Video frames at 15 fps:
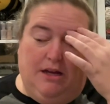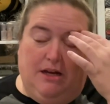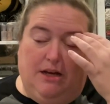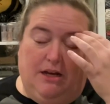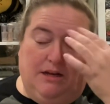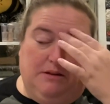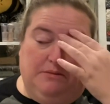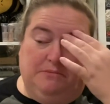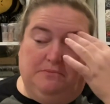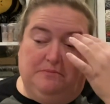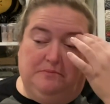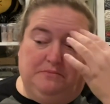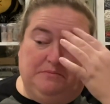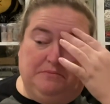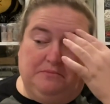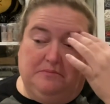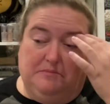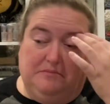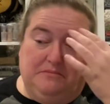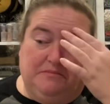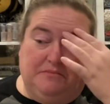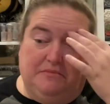
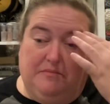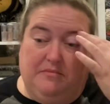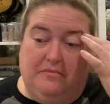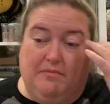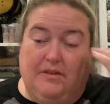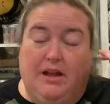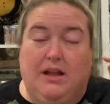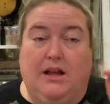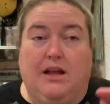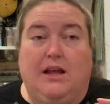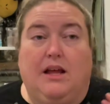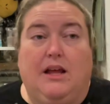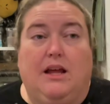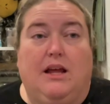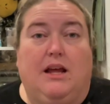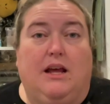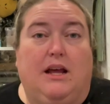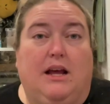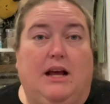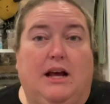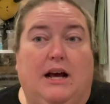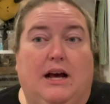
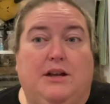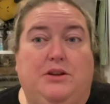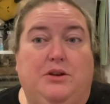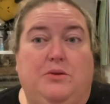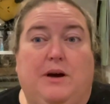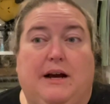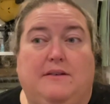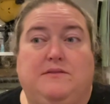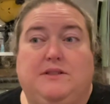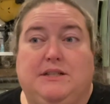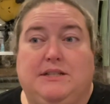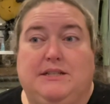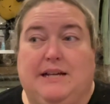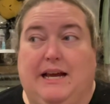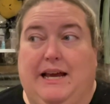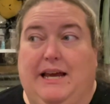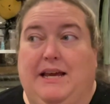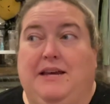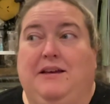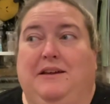I do have to say